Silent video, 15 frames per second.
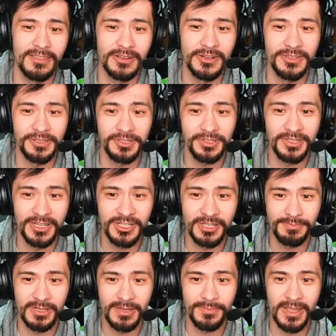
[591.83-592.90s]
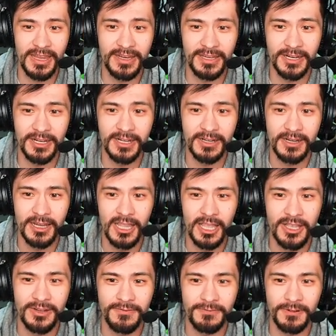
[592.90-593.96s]
there is a distinction being made here
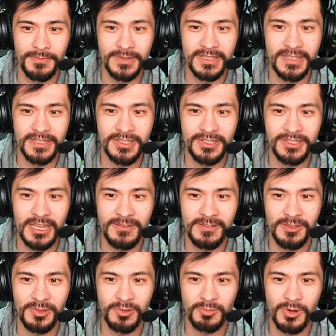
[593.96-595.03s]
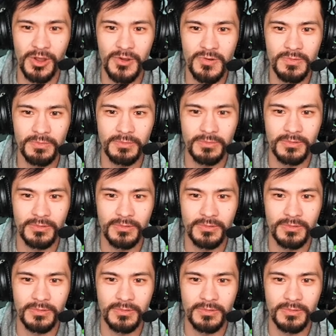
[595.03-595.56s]
from the saving throw